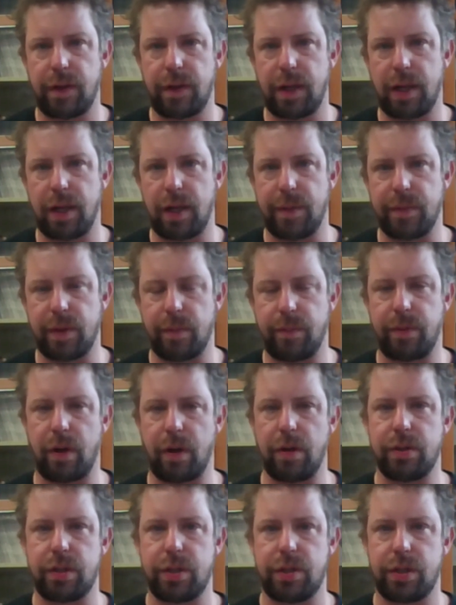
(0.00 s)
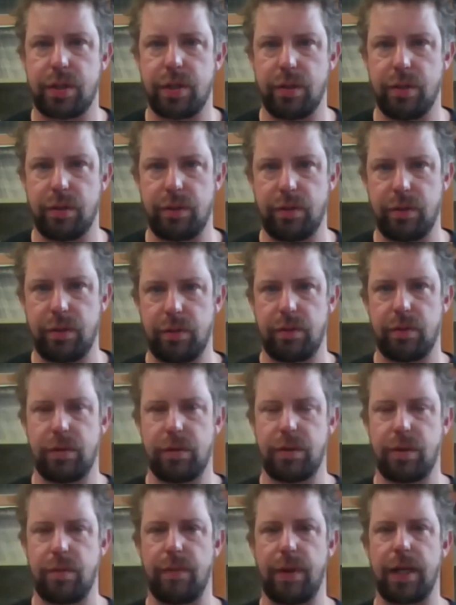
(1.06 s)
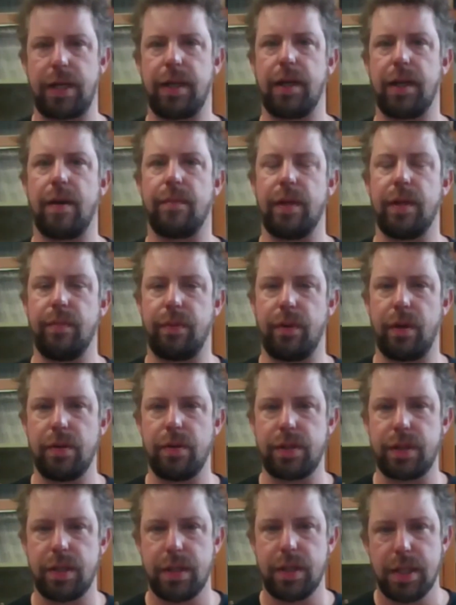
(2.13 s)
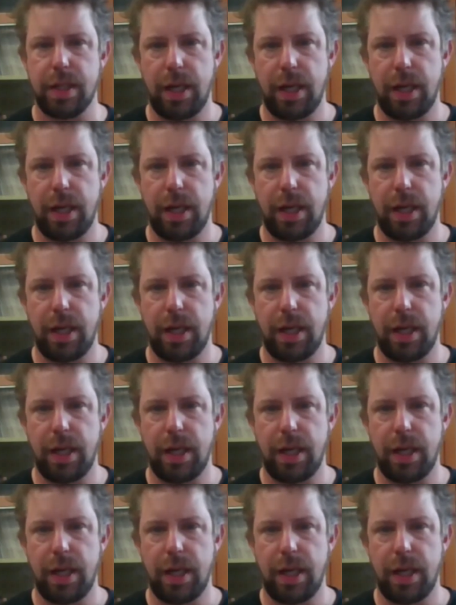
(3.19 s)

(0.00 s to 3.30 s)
approach to making up their brews,